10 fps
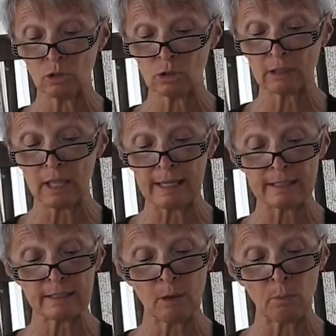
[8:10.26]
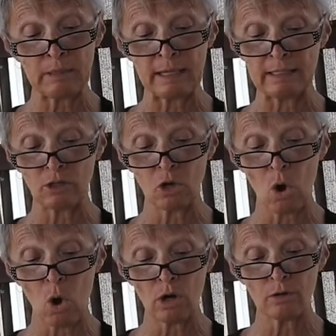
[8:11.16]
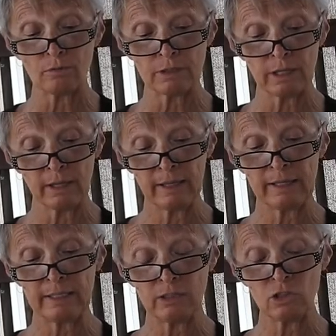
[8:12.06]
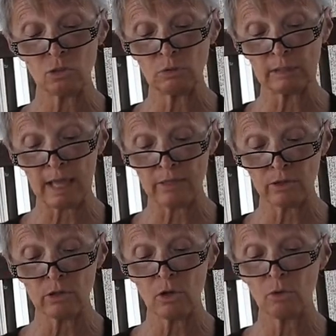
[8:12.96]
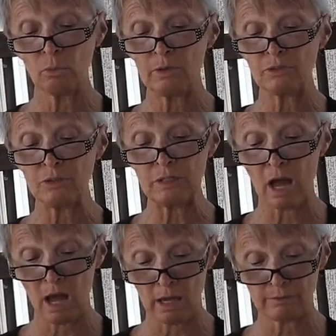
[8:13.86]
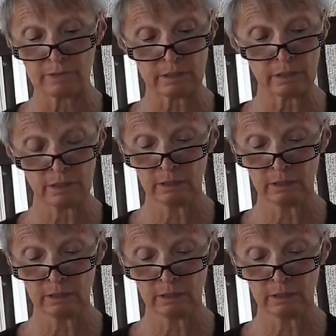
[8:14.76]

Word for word: looked like someone had carved into leather with knives.